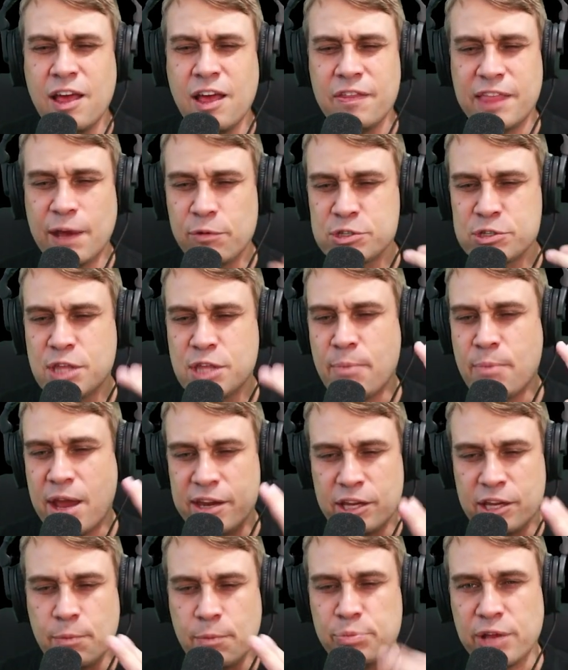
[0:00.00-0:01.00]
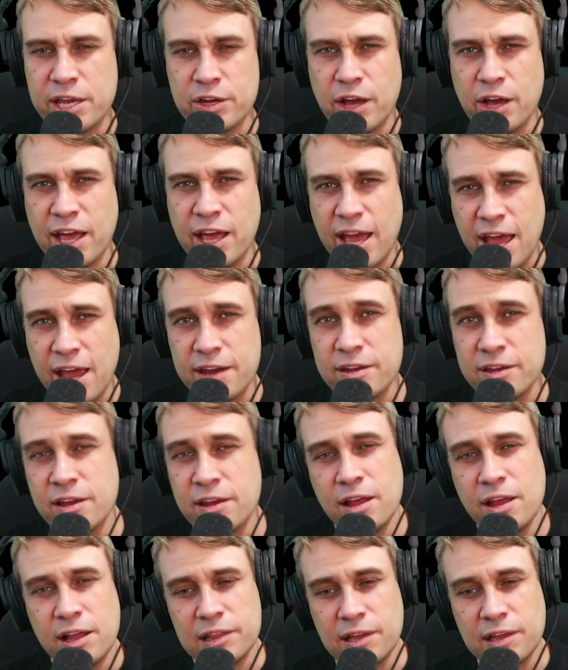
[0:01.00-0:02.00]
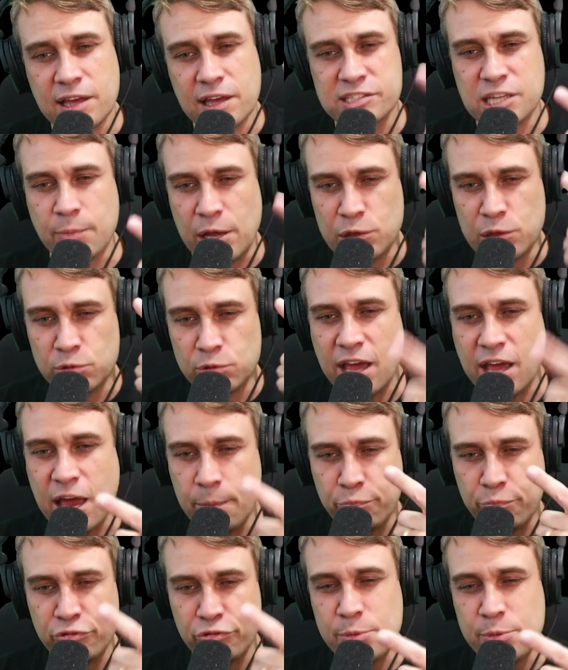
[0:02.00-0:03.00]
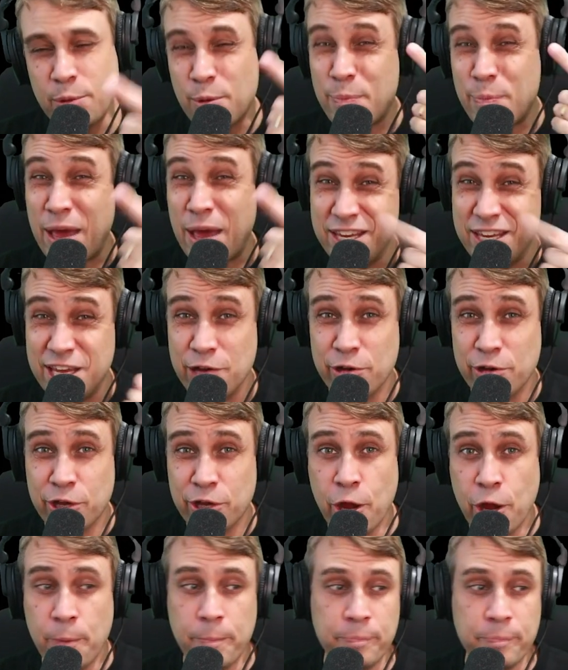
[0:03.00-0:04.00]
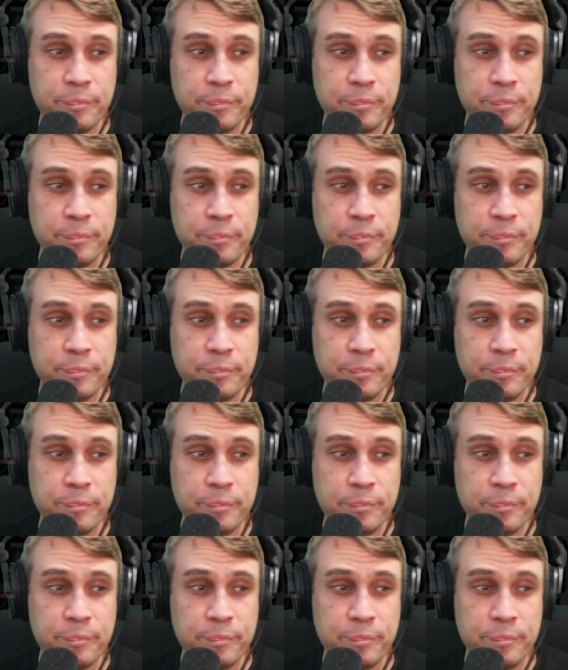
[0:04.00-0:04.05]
That was the main complaint I had last time I looked at premium about a year ago.